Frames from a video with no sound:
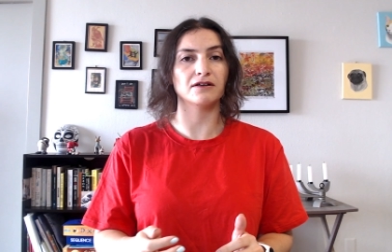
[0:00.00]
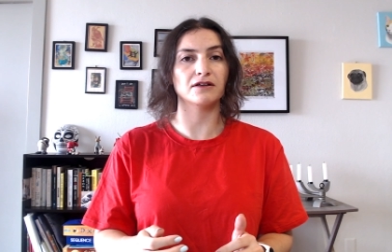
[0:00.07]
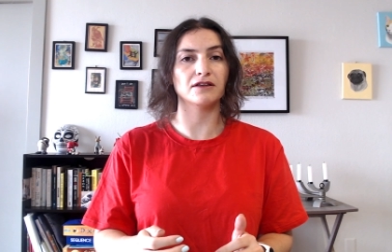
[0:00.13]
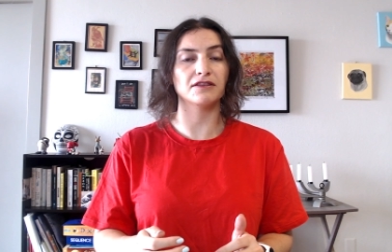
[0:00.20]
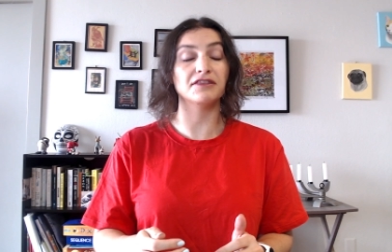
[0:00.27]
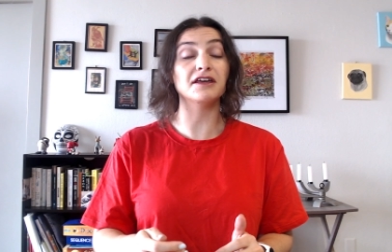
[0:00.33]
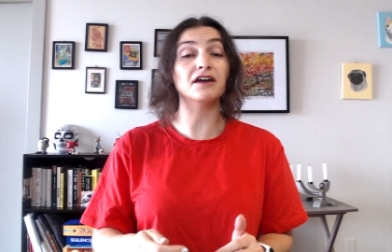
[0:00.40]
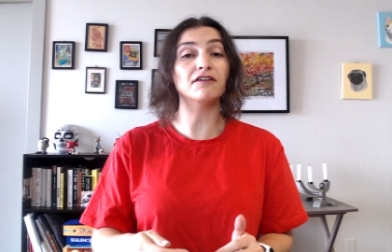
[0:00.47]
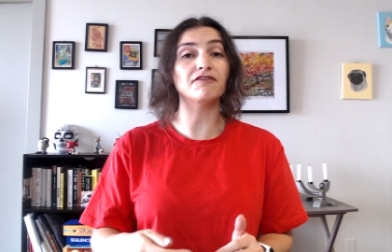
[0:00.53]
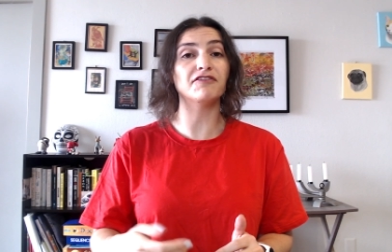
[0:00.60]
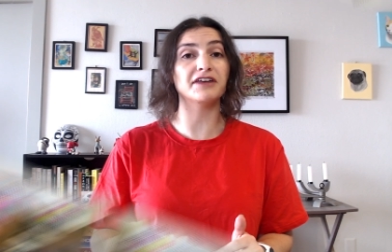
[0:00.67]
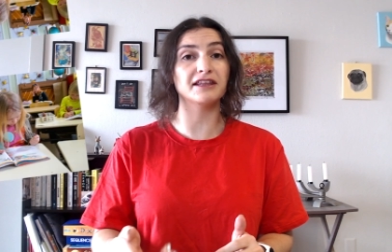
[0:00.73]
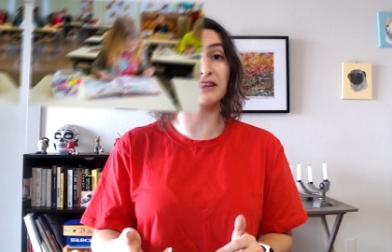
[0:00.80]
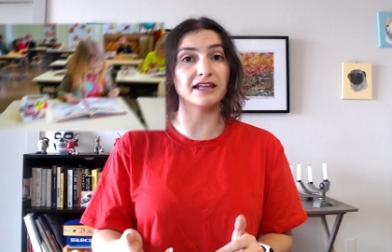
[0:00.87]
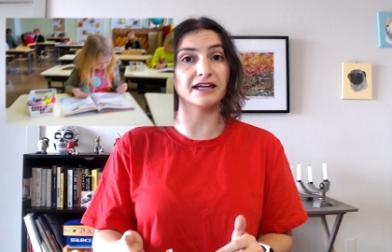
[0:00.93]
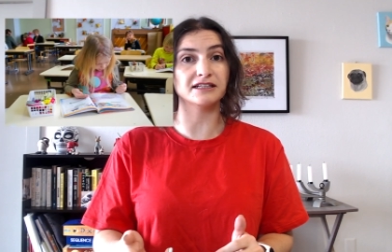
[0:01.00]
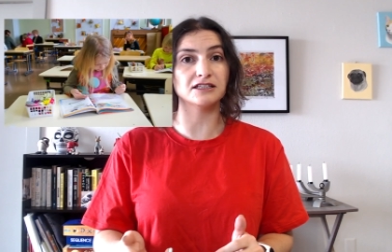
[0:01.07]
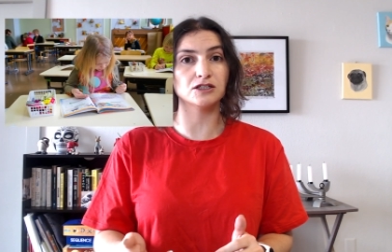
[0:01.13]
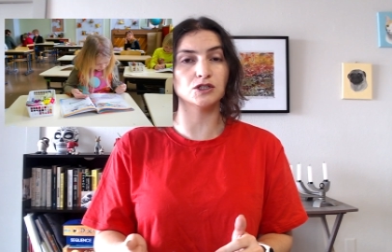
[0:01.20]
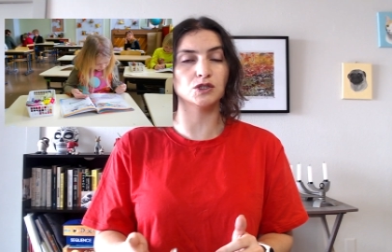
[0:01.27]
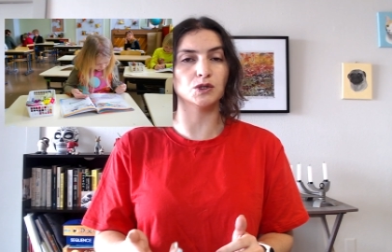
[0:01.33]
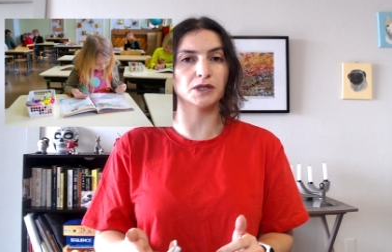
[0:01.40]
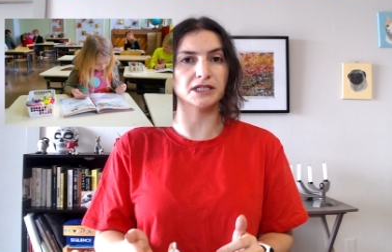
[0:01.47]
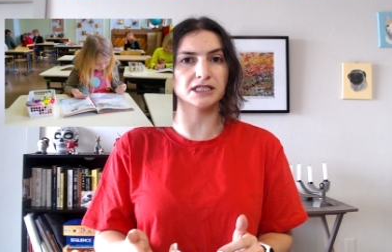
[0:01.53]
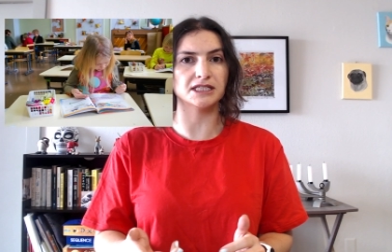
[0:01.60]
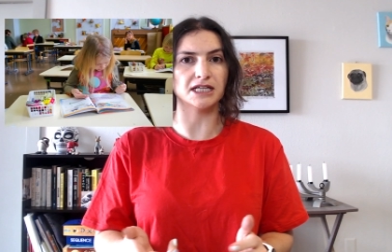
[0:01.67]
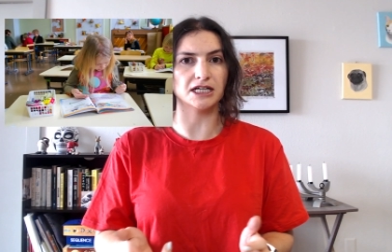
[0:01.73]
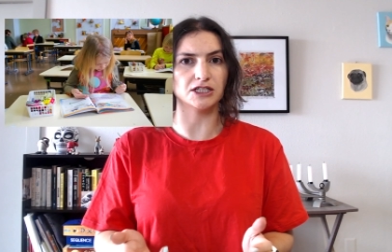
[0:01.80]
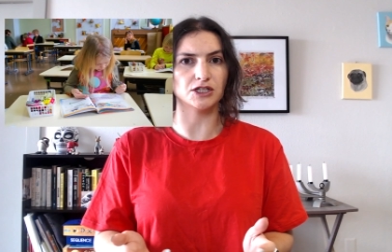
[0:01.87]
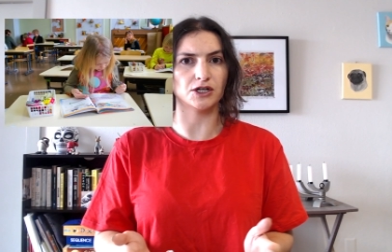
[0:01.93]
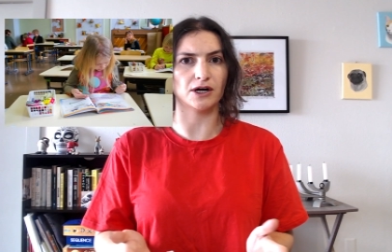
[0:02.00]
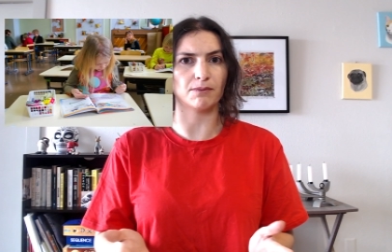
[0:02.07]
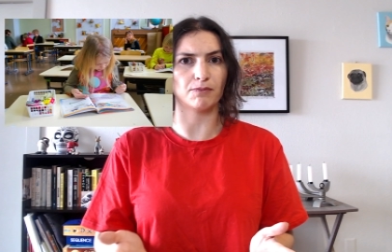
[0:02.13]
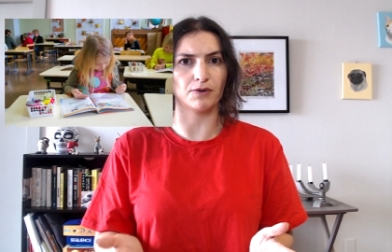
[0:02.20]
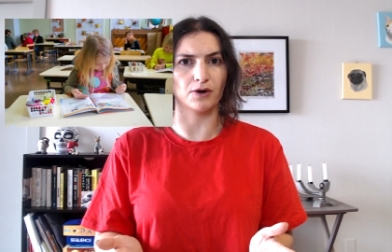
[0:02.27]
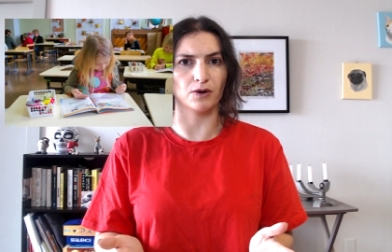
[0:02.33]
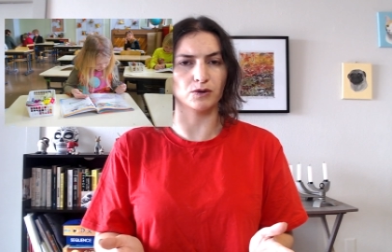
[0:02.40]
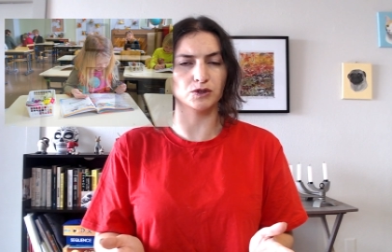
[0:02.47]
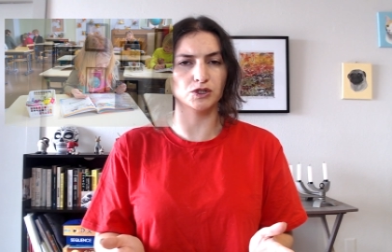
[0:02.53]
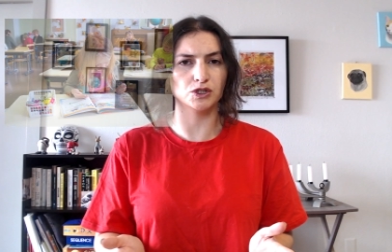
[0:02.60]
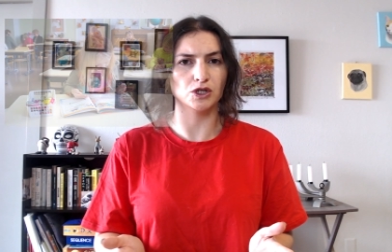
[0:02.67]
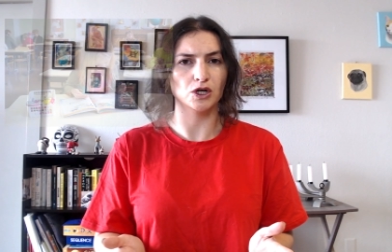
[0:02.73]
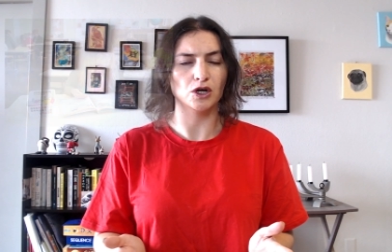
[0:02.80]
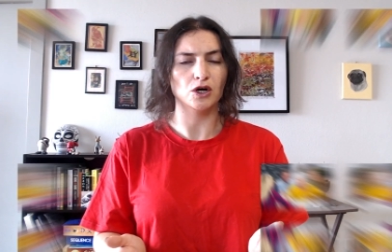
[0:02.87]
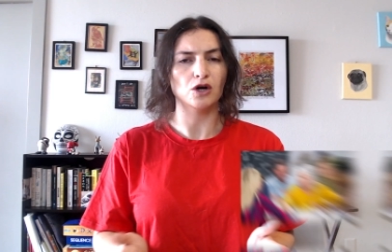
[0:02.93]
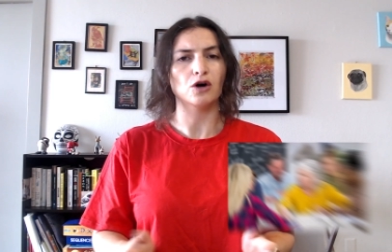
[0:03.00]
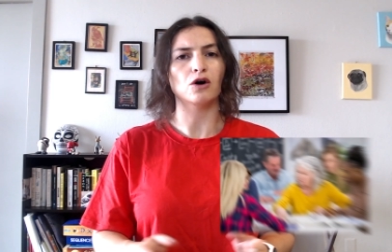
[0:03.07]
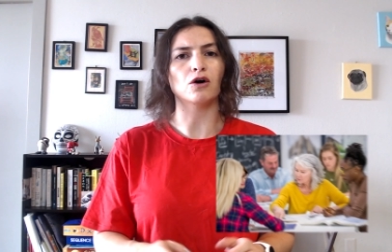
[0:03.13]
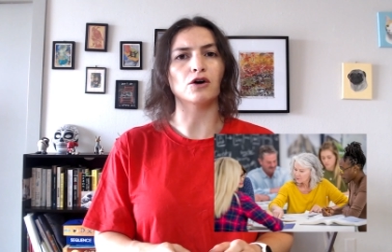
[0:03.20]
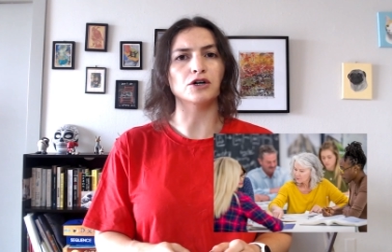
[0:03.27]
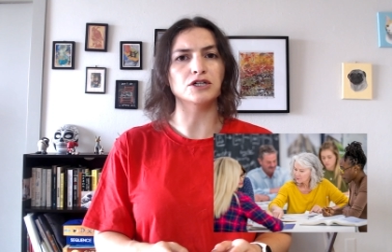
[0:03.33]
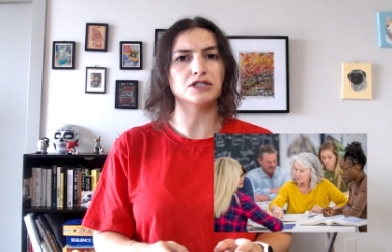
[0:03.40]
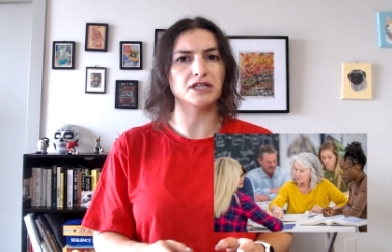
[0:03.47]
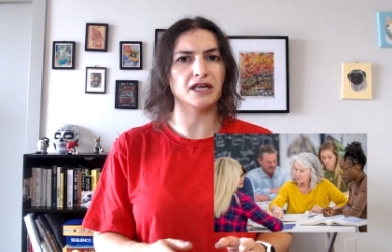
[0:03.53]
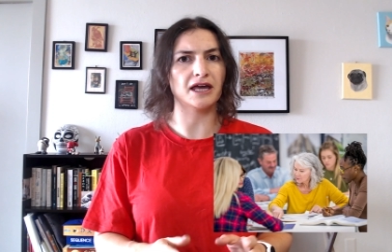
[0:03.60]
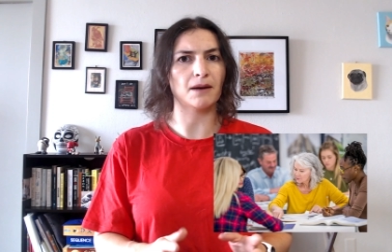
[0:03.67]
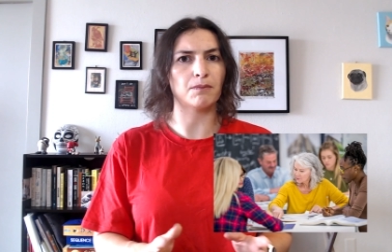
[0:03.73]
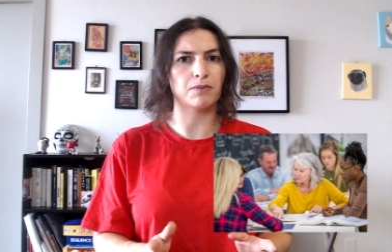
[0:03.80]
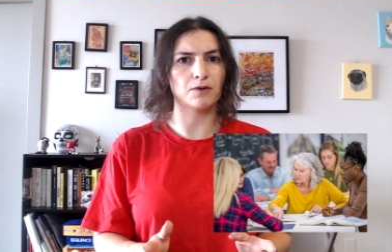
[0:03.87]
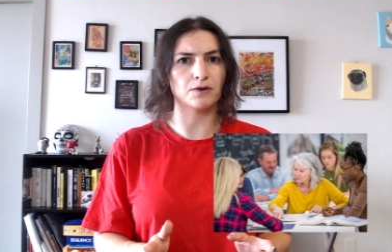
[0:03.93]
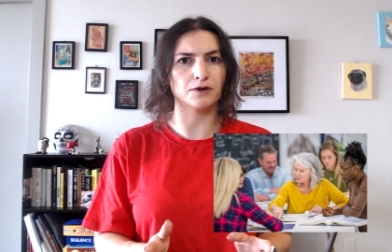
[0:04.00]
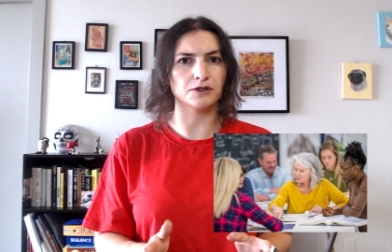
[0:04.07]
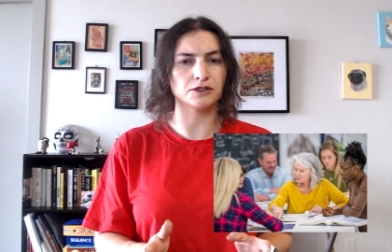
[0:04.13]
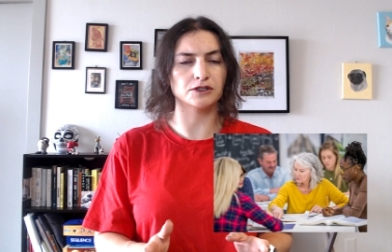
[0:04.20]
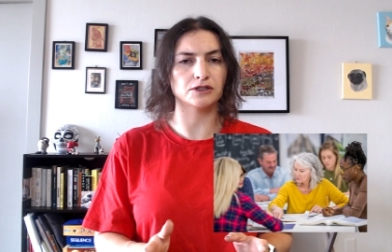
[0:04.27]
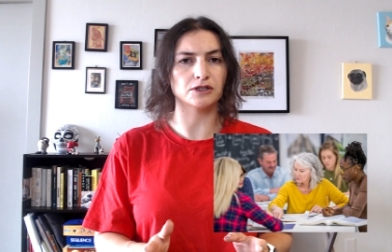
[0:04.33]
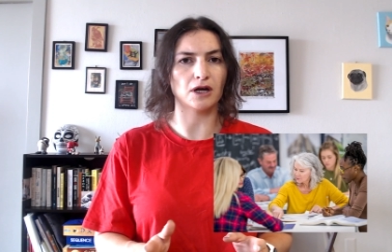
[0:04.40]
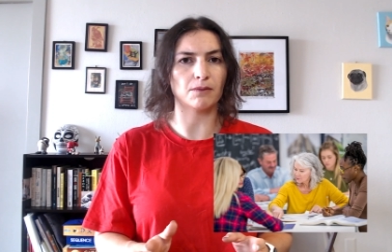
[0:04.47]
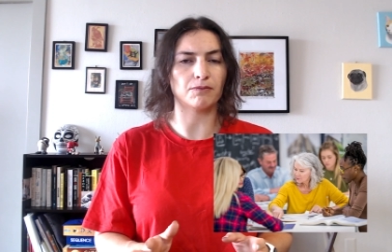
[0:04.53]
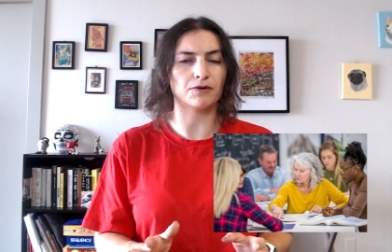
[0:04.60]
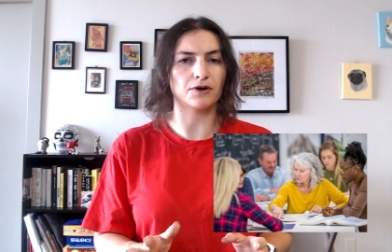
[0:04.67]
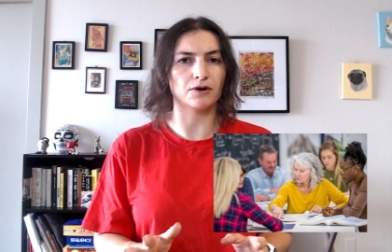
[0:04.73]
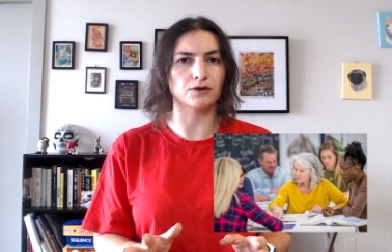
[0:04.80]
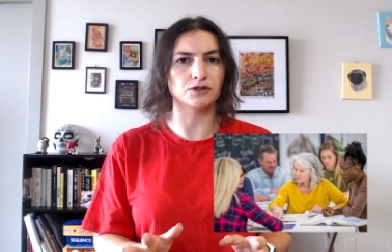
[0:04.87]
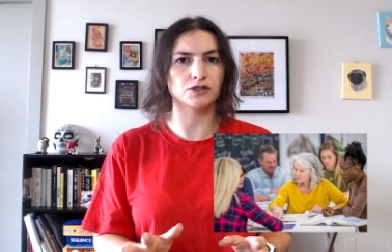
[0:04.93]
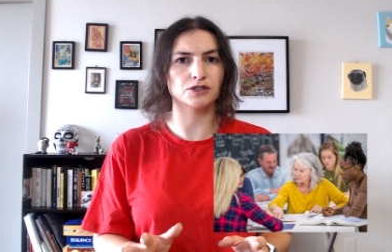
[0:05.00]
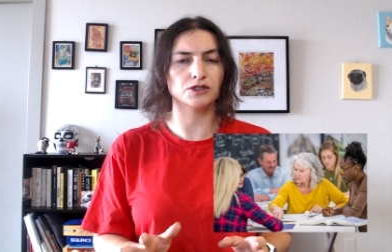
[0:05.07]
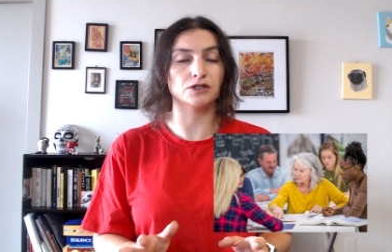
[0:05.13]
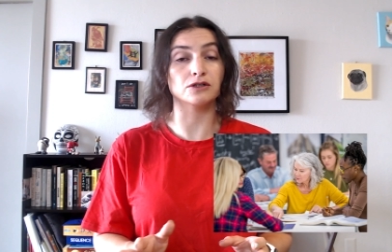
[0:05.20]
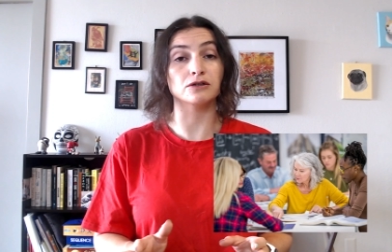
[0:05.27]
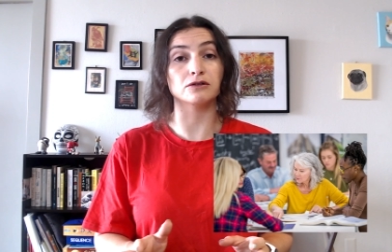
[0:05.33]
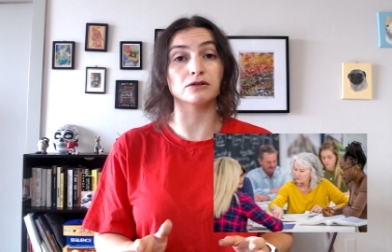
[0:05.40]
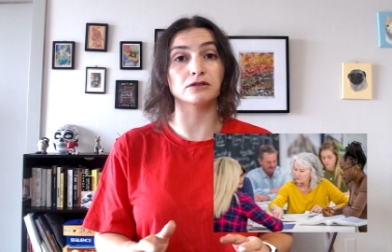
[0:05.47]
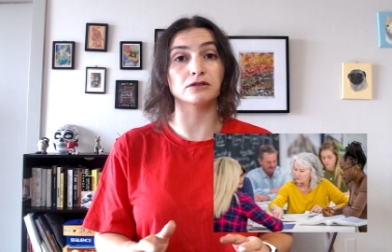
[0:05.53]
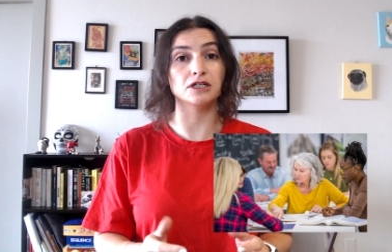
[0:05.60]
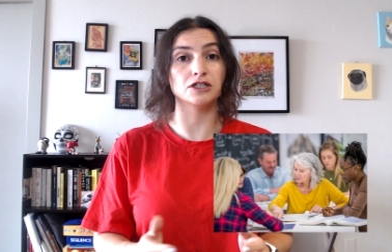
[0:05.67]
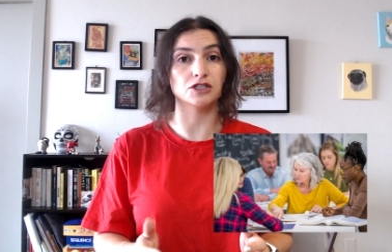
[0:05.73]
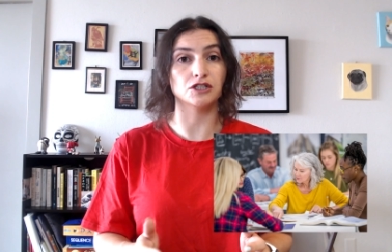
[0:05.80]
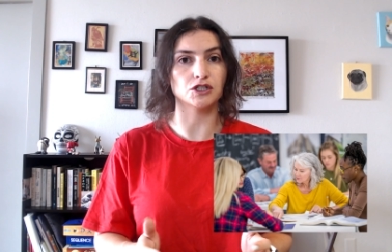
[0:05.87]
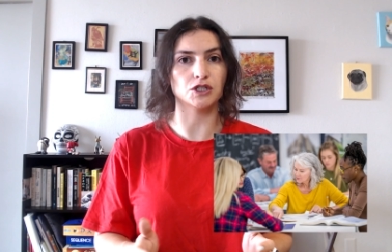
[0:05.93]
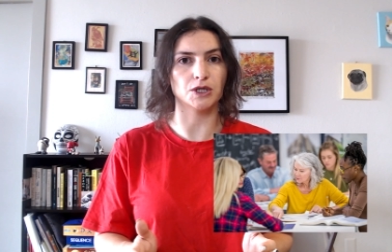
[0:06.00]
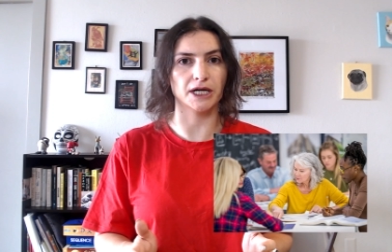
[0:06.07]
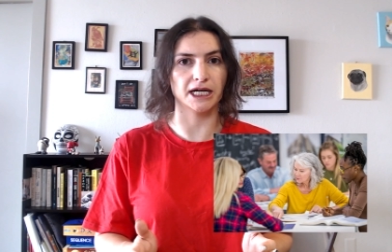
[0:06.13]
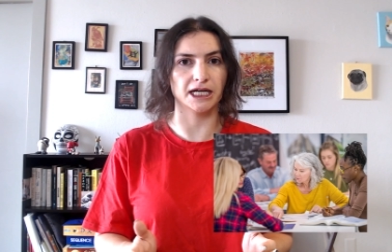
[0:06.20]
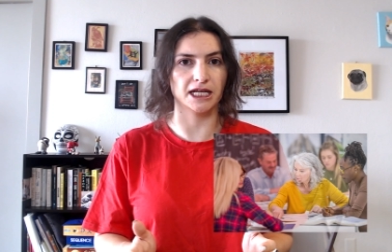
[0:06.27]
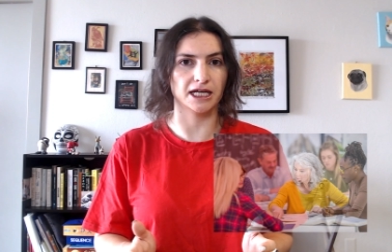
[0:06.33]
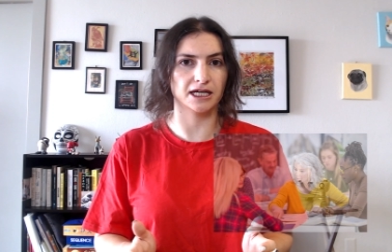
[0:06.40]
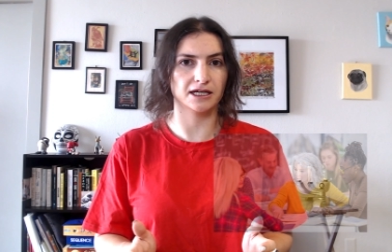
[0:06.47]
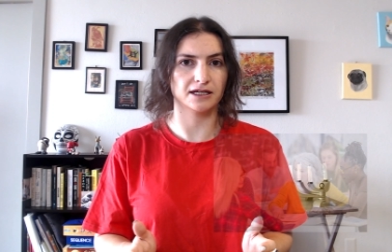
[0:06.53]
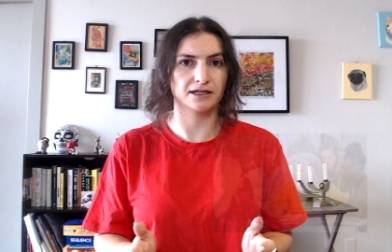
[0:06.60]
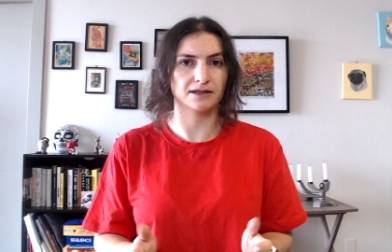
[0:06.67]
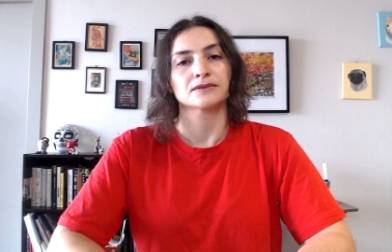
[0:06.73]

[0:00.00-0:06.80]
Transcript: Think of Finland's student-centered approach or Singapore's approach to teacher training.